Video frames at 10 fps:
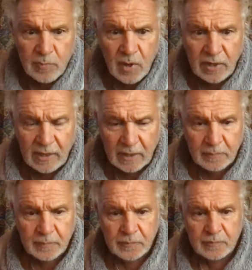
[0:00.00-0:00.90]
my
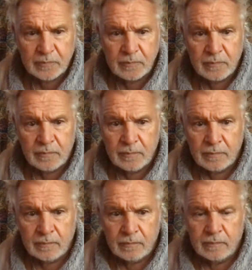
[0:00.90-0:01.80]
name?
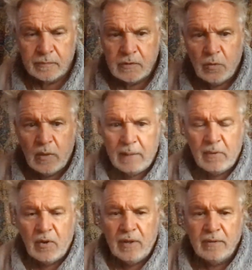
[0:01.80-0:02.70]
Who am
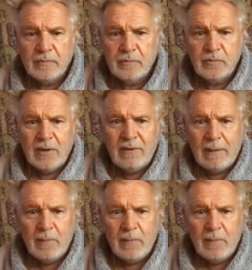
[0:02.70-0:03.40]
I? Where am